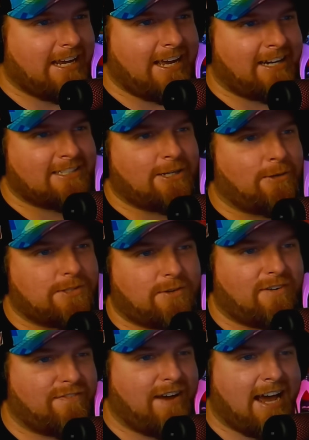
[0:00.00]
anecdotes,
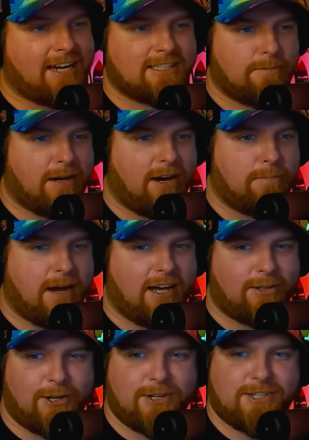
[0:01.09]
or facts about
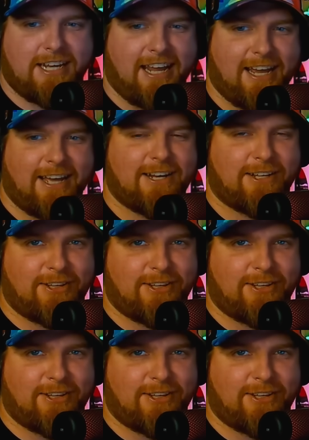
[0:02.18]
bollards and